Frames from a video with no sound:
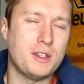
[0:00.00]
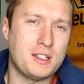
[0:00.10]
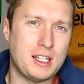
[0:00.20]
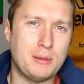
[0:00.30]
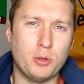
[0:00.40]
with
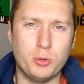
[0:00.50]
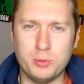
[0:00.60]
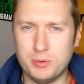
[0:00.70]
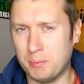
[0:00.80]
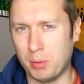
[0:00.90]
the team
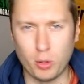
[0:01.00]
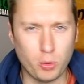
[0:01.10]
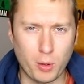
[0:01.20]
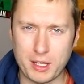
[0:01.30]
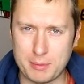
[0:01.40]
who
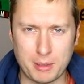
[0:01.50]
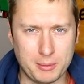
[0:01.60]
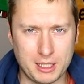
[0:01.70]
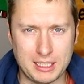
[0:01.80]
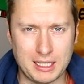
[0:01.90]
blew away the
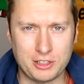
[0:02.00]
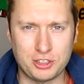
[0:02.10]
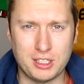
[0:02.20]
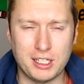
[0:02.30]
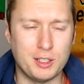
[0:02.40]
Premier League
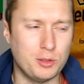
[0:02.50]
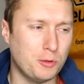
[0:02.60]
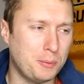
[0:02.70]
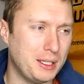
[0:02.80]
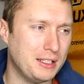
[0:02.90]
last year and
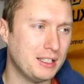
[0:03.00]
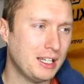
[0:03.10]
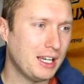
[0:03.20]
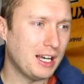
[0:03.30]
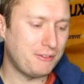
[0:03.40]
who have
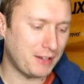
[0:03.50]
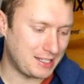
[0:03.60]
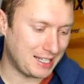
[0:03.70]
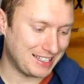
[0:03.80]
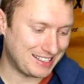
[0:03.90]
been a
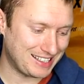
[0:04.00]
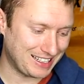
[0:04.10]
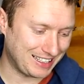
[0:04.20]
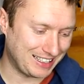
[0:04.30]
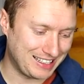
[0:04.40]

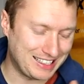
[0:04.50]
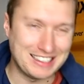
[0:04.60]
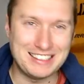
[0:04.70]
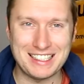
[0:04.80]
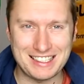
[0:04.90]
fantastically
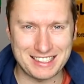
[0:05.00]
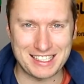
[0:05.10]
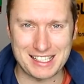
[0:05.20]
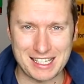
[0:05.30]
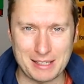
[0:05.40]

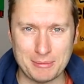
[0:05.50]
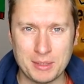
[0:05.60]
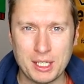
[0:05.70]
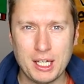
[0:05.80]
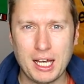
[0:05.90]
consistent
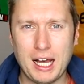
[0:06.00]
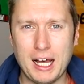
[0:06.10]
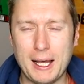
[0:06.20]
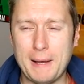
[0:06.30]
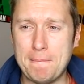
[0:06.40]
team.
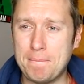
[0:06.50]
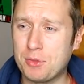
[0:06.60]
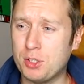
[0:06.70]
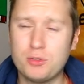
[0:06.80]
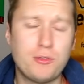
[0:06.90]

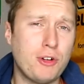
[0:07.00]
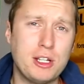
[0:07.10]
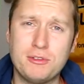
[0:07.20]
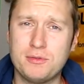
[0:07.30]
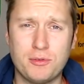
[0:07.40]

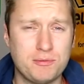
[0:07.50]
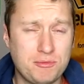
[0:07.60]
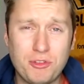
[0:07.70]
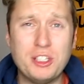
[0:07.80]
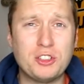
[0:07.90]

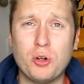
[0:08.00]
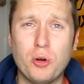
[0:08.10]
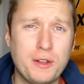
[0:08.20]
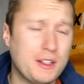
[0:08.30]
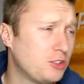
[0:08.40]
Free
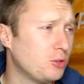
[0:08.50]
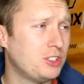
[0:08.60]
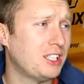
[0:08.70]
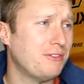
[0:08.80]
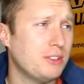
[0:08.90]
scoring, they
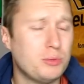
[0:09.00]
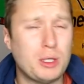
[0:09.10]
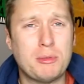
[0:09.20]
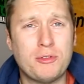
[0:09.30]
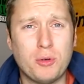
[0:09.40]
scored 7 the
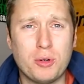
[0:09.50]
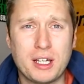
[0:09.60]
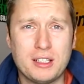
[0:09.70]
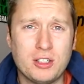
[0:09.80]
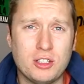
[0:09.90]
week
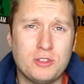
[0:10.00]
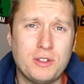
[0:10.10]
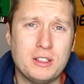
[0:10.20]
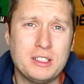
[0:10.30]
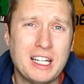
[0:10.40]
before against
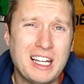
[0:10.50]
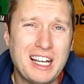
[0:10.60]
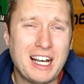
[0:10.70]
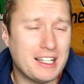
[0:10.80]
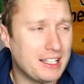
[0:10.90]
Huddersfield,
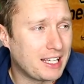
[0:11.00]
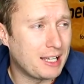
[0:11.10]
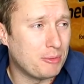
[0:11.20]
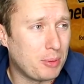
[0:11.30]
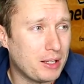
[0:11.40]
and then they
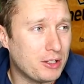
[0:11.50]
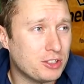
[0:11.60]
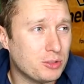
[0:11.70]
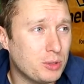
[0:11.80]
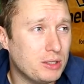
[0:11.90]
came and played
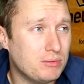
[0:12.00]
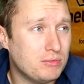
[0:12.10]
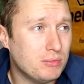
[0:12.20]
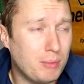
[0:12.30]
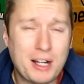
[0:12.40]
us, and
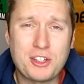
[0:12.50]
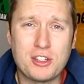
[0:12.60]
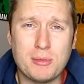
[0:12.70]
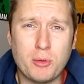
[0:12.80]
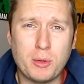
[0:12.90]
we
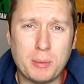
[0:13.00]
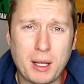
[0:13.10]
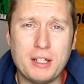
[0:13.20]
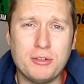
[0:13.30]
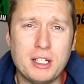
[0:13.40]
matched them and we
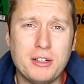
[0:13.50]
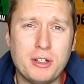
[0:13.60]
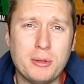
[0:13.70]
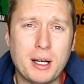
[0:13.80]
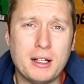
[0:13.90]
played
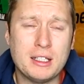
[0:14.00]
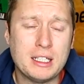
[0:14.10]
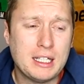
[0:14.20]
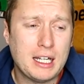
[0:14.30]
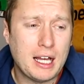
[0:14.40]
really, really
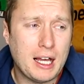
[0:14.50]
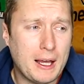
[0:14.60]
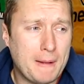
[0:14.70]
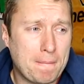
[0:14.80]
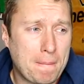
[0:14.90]
well.
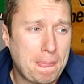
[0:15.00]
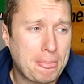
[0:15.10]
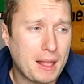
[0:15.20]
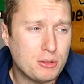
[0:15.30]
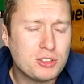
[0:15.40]
It
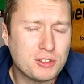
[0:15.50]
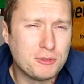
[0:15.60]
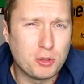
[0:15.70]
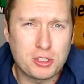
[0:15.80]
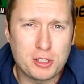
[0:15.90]
was just
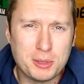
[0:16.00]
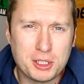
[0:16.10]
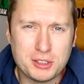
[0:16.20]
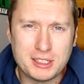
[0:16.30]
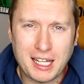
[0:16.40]
unfortunate that
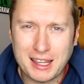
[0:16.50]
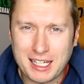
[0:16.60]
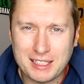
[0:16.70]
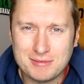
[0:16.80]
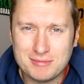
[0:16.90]
we couldn't
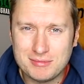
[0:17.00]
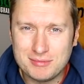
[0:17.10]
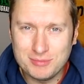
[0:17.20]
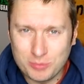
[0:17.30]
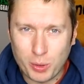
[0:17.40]
get that
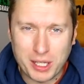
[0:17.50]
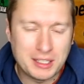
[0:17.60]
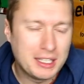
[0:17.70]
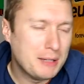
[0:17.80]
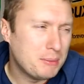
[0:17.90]

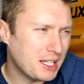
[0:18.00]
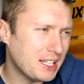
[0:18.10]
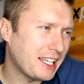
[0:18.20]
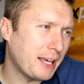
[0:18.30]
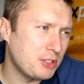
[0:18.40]
win. But
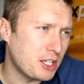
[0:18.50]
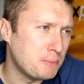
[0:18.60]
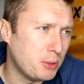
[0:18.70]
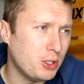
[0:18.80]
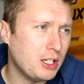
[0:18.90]
then the games
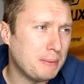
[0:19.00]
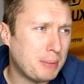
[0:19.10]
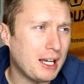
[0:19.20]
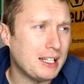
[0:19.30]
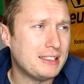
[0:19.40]
against Burnley
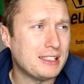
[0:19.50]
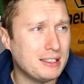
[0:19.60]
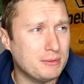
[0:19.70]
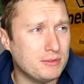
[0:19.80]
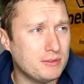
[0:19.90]
and Palace
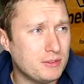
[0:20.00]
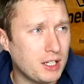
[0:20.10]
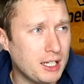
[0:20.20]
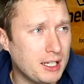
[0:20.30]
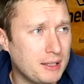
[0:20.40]
and
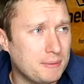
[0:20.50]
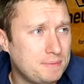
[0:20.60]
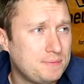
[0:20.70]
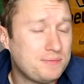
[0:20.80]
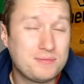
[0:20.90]

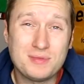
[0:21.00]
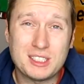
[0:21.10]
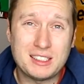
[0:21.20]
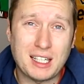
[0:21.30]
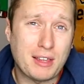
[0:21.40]

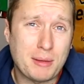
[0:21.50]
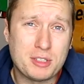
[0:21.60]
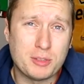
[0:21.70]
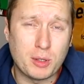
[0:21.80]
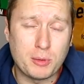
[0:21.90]

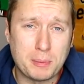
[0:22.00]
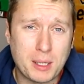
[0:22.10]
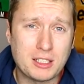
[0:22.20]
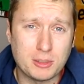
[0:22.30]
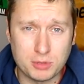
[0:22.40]
Southampton, where we
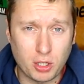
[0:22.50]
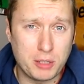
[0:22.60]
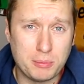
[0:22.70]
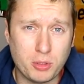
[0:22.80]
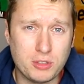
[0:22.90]
picked up
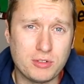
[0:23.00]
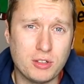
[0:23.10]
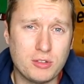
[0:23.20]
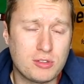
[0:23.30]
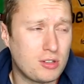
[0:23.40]
9 points
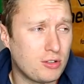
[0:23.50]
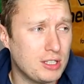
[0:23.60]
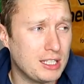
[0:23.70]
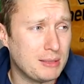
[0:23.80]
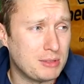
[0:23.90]
from those
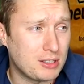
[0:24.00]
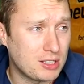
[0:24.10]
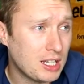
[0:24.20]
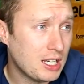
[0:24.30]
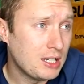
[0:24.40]
3 games,
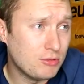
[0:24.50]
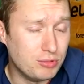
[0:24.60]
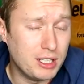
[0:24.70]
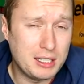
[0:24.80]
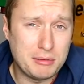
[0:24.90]
that's
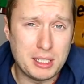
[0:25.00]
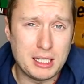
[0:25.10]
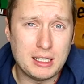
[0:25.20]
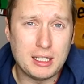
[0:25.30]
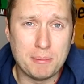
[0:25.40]
really,
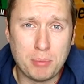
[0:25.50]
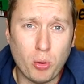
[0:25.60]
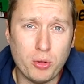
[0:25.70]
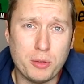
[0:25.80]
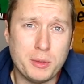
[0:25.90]
really
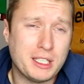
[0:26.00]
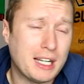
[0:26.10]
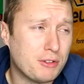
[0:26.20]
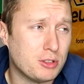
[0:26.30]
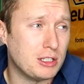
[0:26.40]
important that we
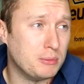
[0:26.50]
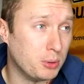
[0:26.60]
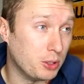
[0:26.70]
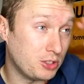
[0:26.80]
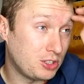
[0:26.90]
can have those
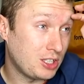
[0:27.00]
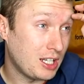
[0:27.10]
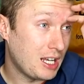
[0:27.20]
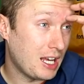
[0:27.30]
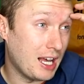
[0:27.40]
little
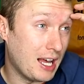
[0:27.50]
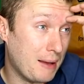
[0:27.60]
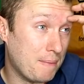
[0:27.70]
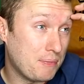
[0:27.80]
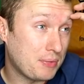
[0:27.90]
bursts.
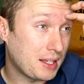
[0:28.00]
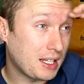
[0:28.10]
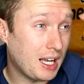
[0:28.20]
And